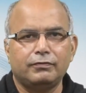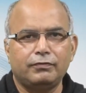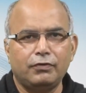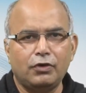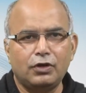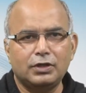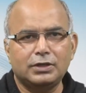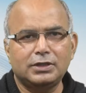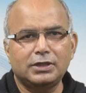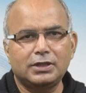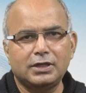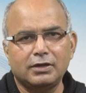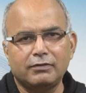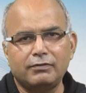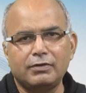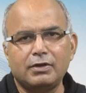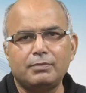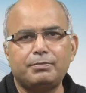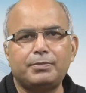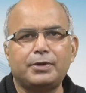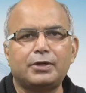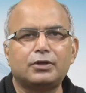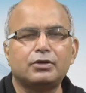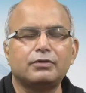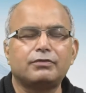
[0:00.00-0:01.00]
for the
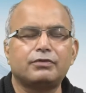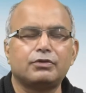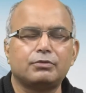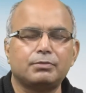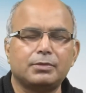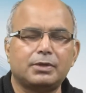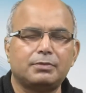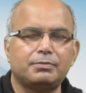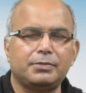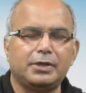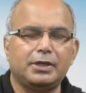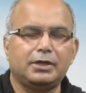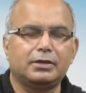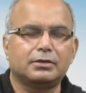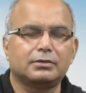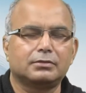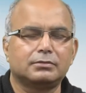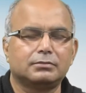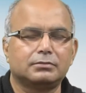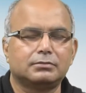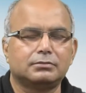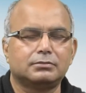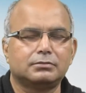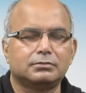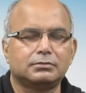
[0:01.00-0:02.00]
development of human being.
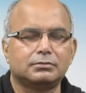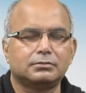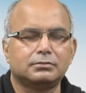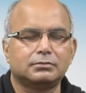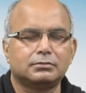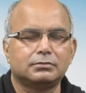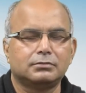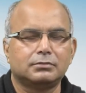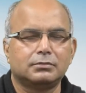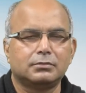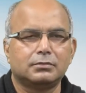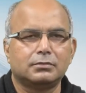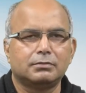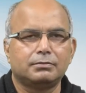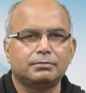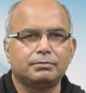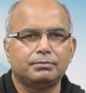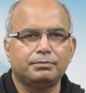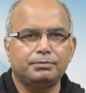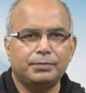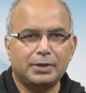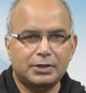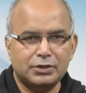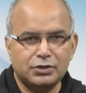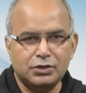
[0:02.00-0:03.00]

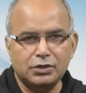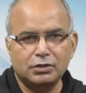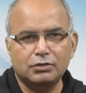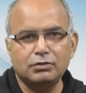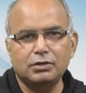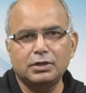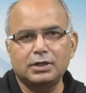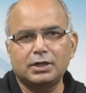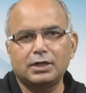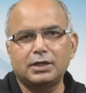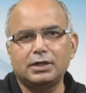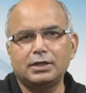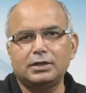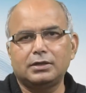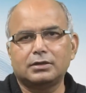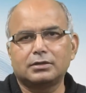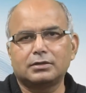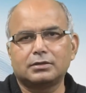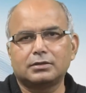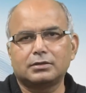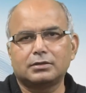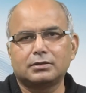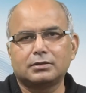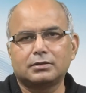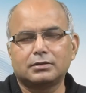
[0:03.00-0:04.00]
Particularly,
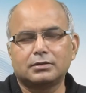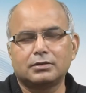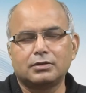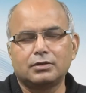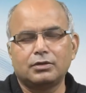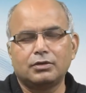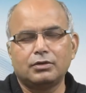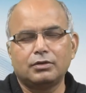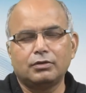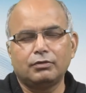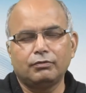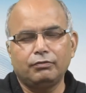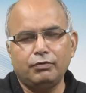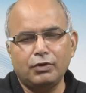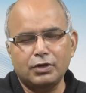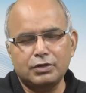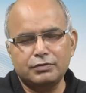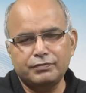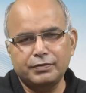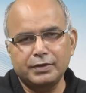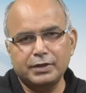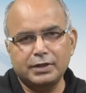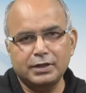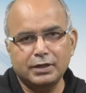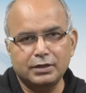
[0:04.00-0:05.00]

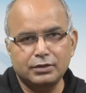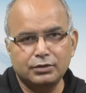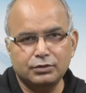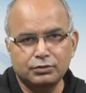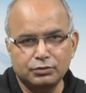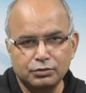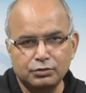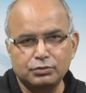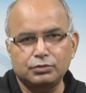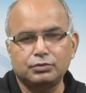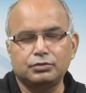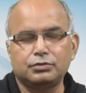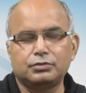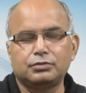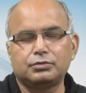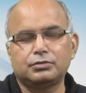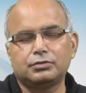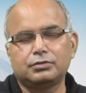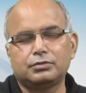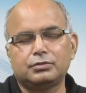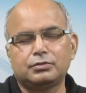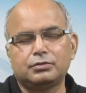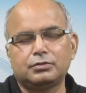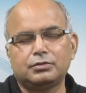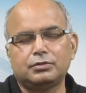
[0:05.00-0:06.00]
what we can do
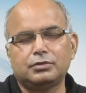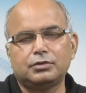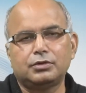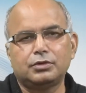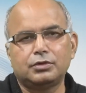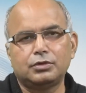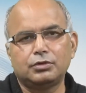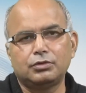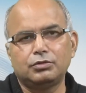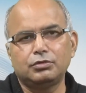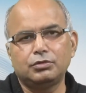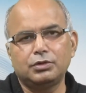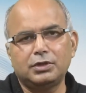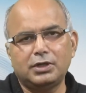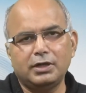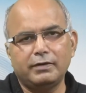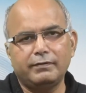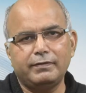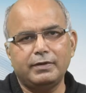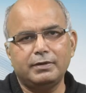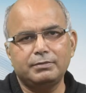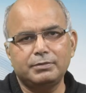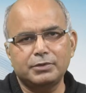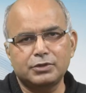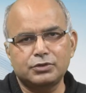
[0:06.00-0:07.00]
to
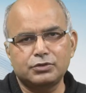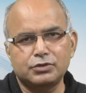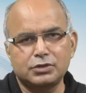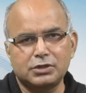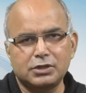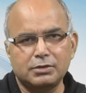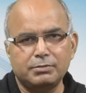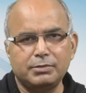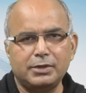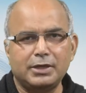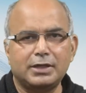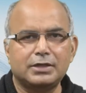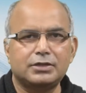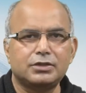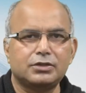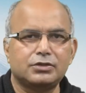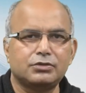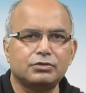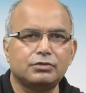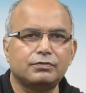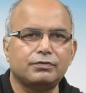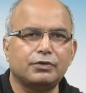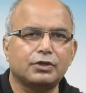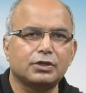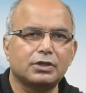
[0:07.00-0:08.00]
develop the suitable
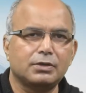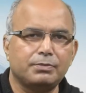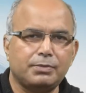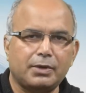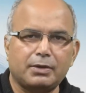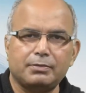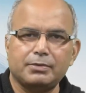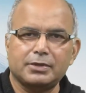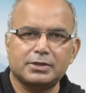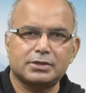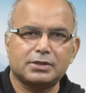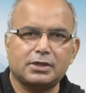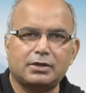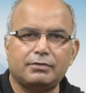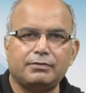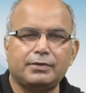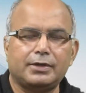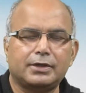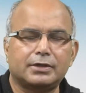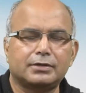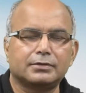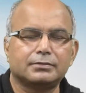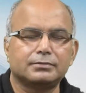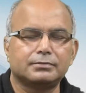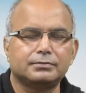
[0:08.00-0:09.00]
attitude for the public
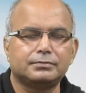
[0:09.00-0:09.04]
servant.